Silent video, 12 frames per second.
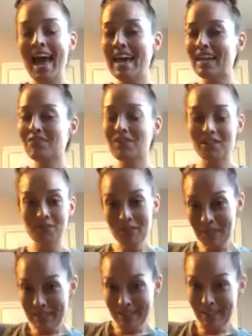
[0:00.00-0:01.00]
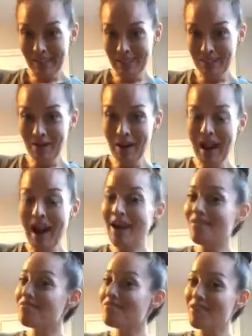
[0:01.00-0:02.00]
And if I don't see you,
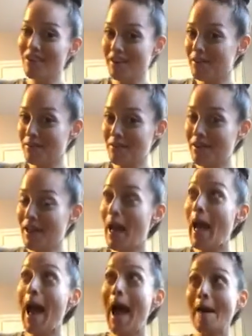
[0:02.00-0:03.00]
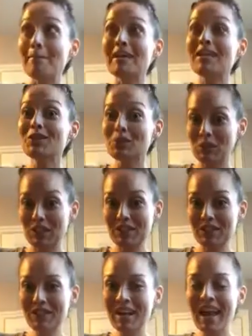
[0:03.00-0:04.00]
a very Happy New
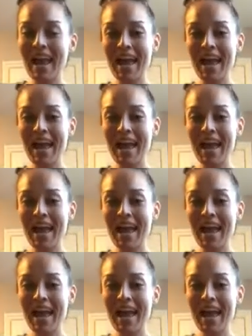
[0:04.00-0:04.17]
Year.